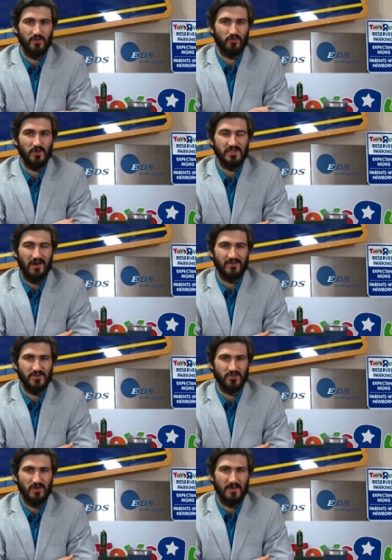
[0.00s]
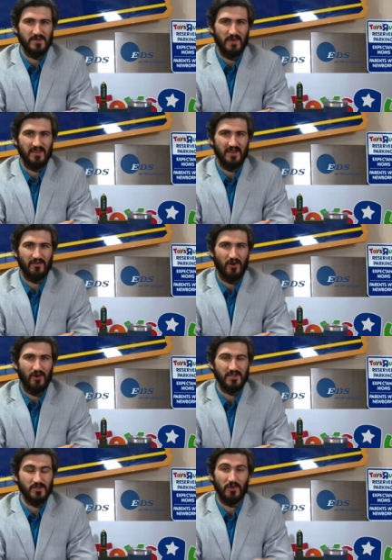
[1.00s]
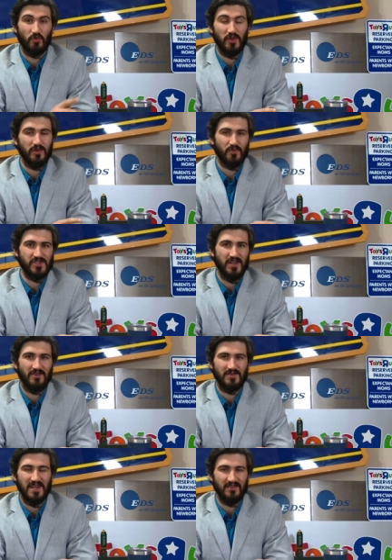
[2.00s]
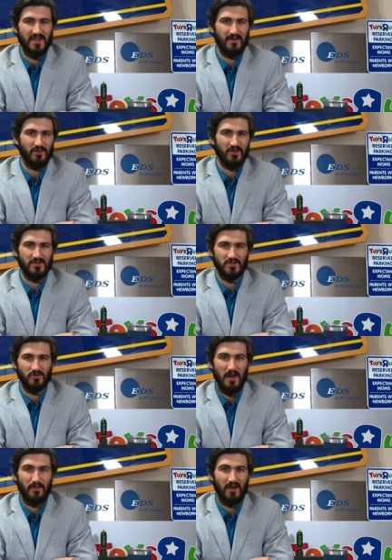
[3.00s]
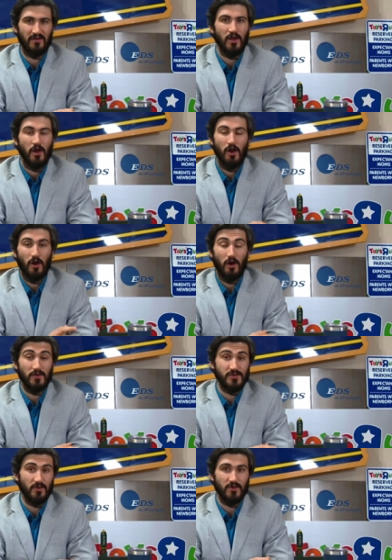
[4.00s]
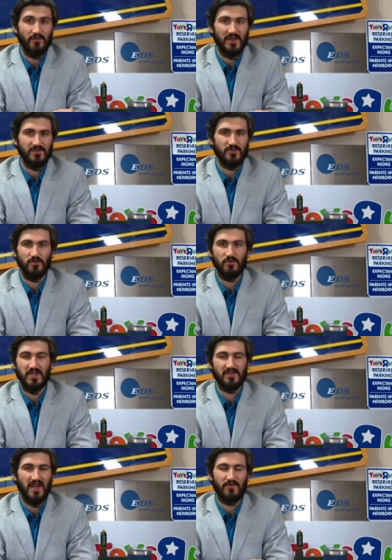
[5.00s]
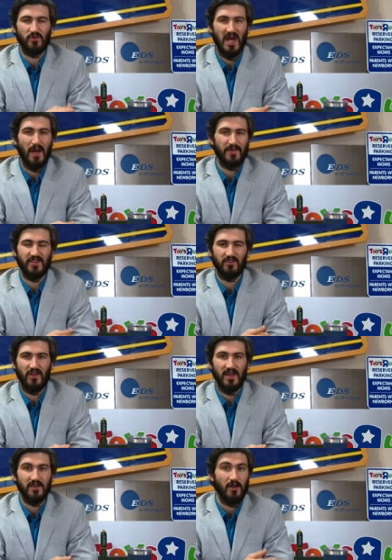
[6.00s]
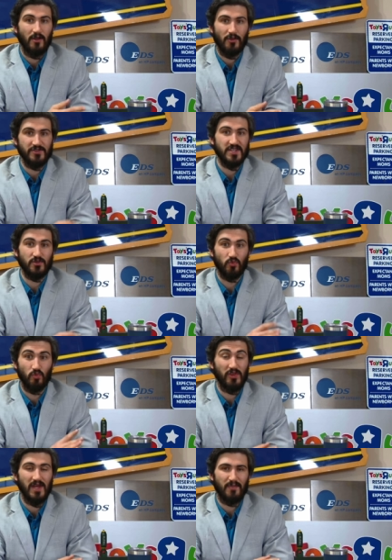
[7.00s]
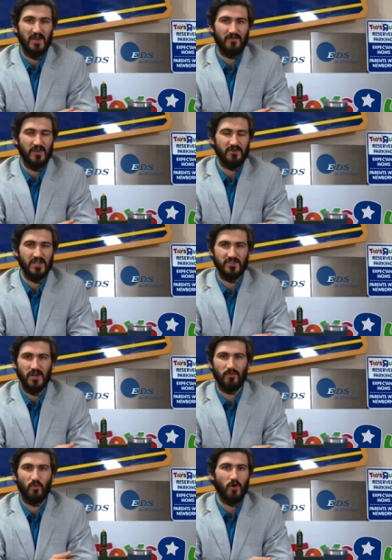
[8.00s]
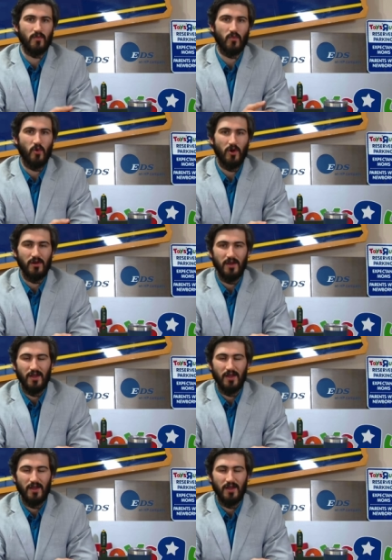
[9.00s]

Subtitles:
3,000 subscribers by the end of August, so I greatly appreciate you taking the time to click that subscribe button. Also, don't forget to take the time to comment and like. Those things really help out the videos get shared more and more.